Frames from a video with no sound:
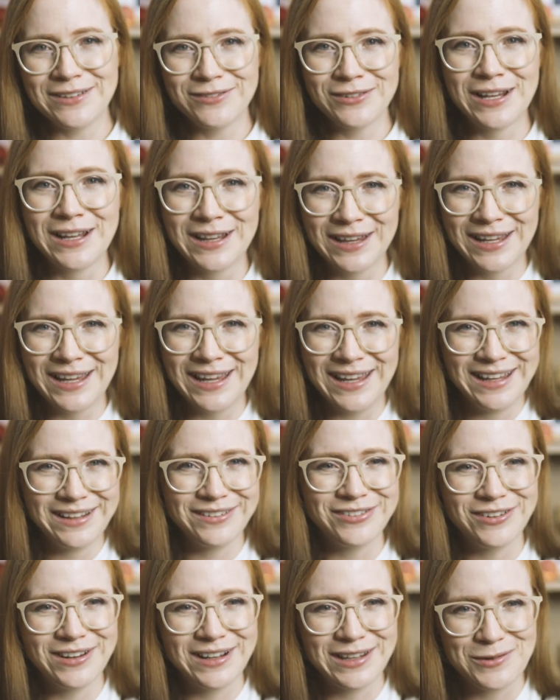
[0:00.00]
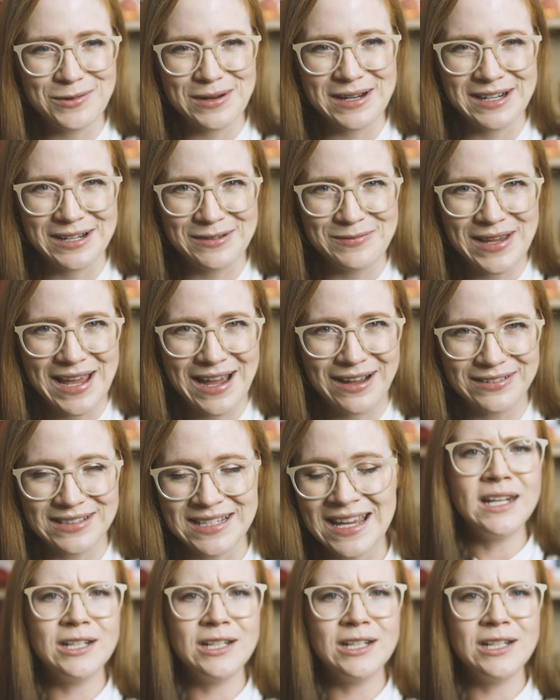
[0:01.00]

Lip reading: It really weirded me out.